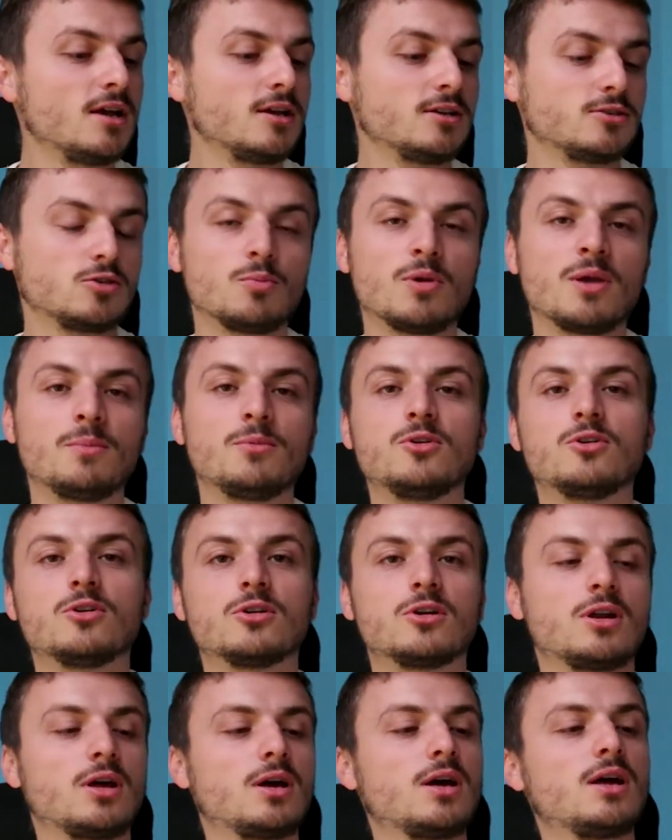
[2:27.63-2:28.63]
So maybe you're
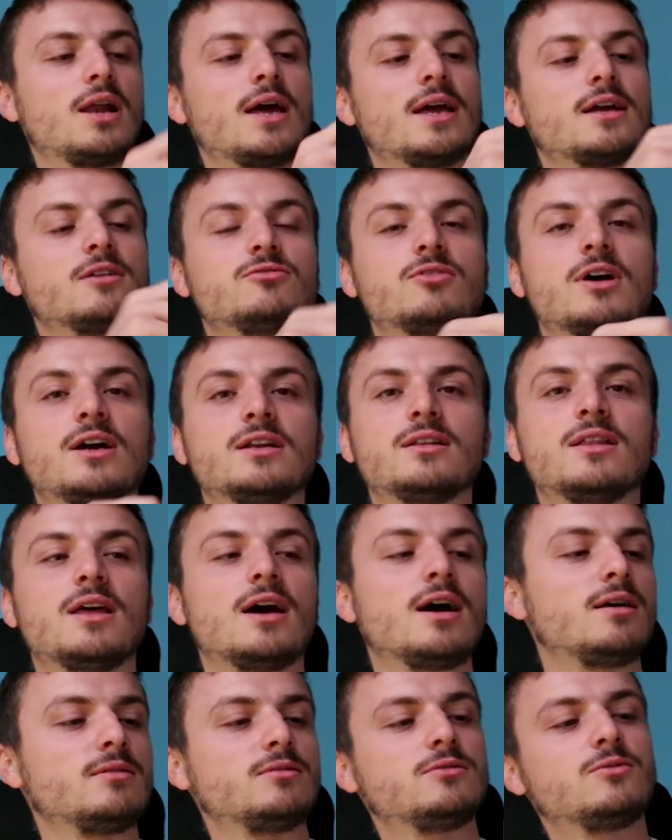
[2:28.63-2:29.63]
gonna like write
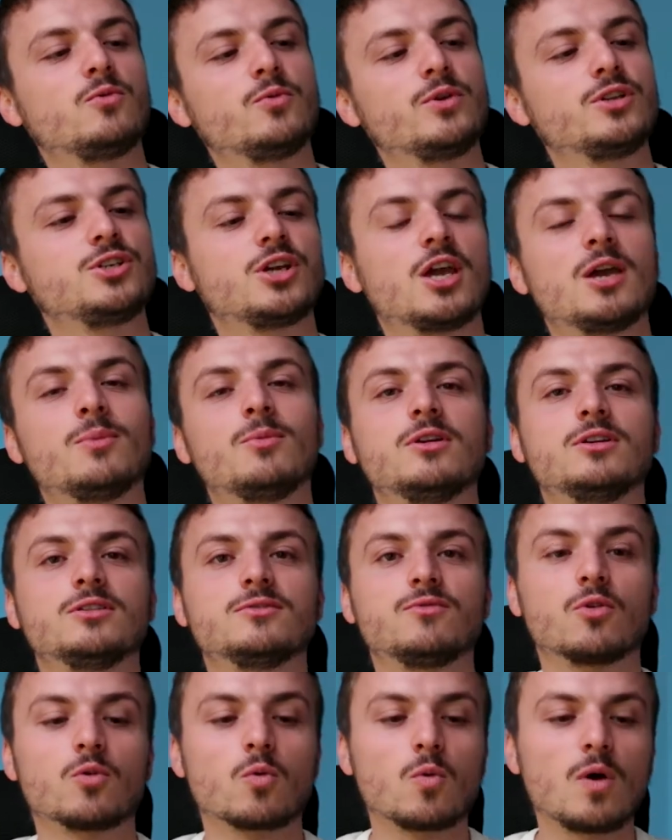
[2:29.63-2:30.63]
down which cable is
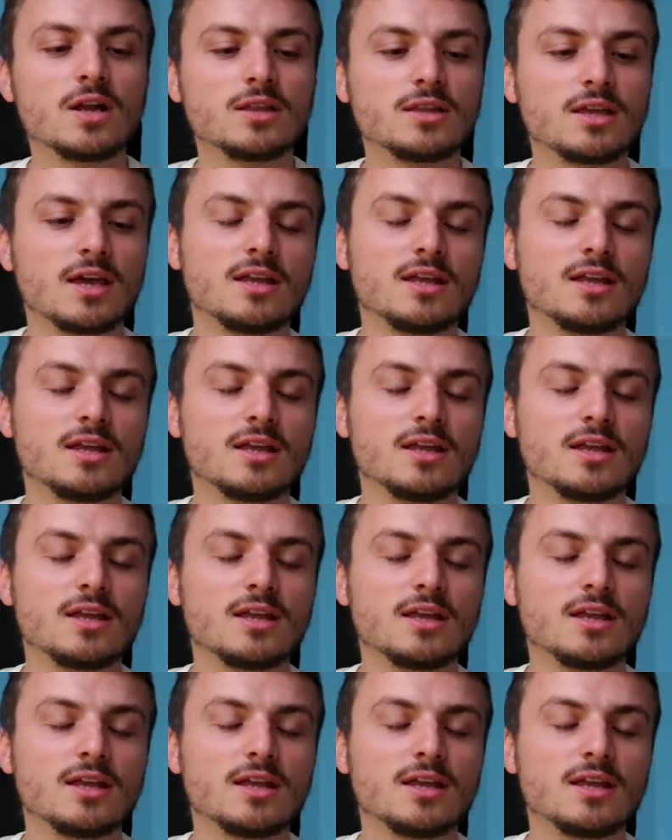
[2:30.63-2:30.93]
for what,